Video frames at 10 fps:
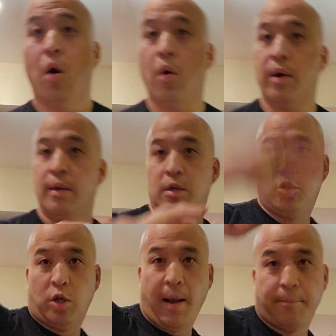Or
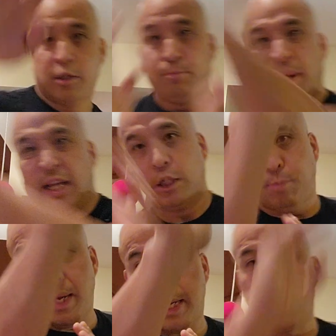chop spade
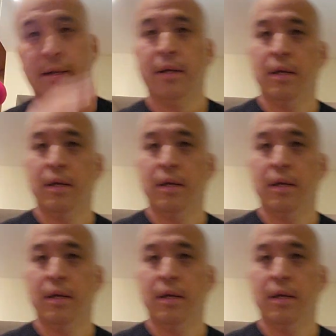spade.